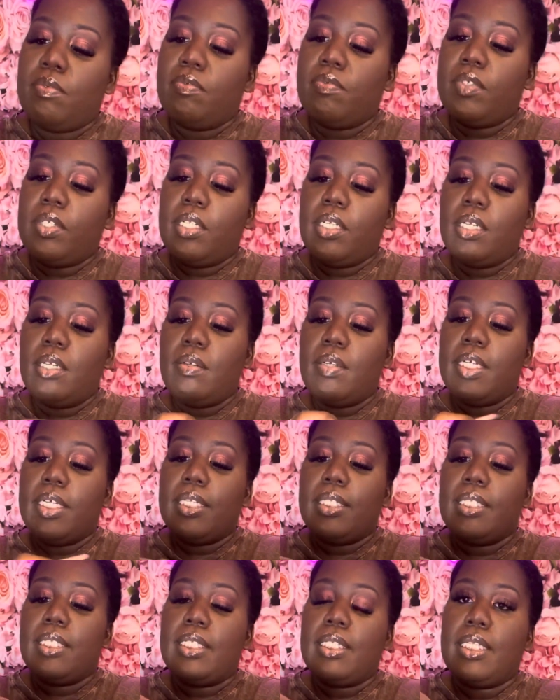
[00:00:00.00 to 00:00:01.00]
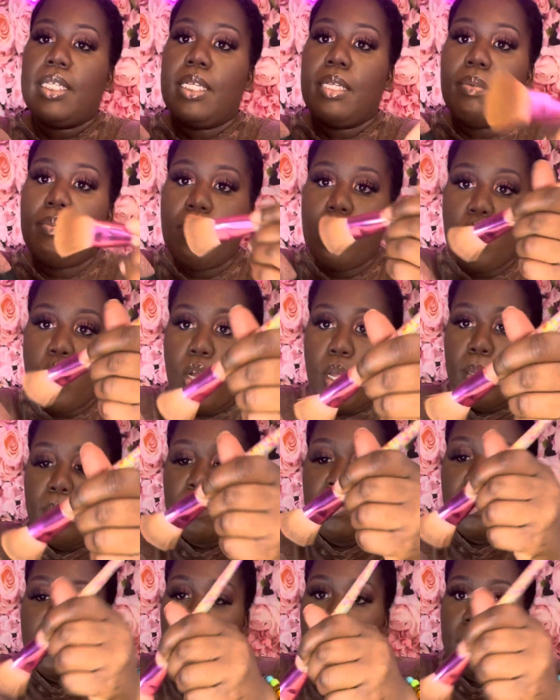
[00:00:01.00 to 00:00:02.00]
So you can see what
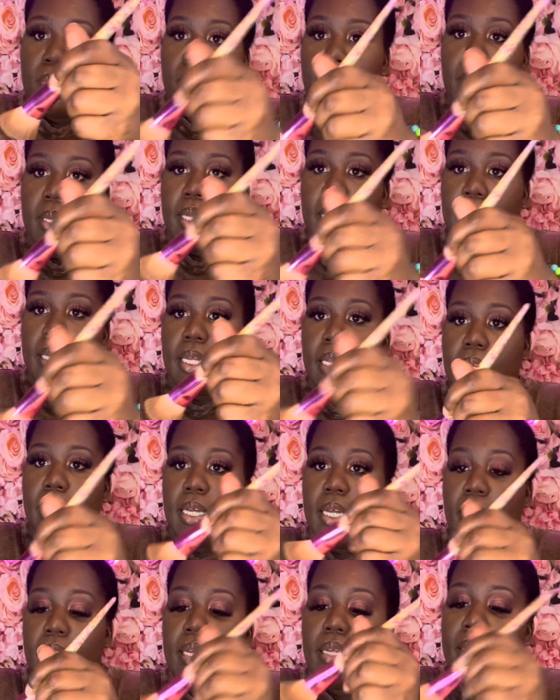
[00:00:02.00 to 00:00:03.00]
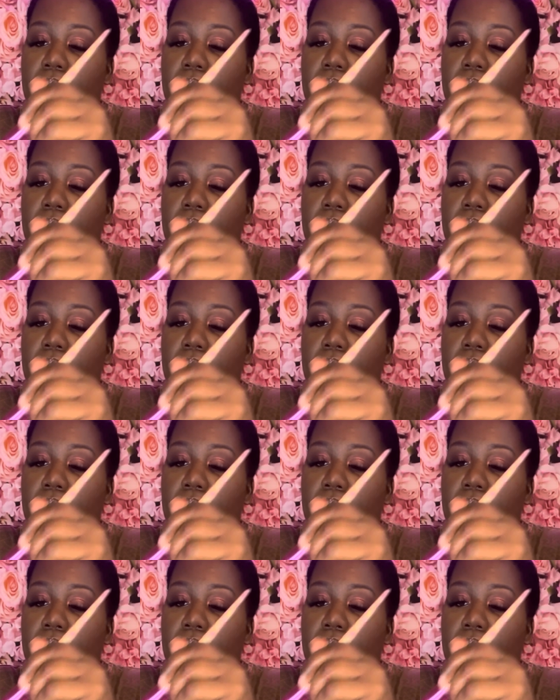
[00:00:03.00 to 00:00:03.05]
I'm doing.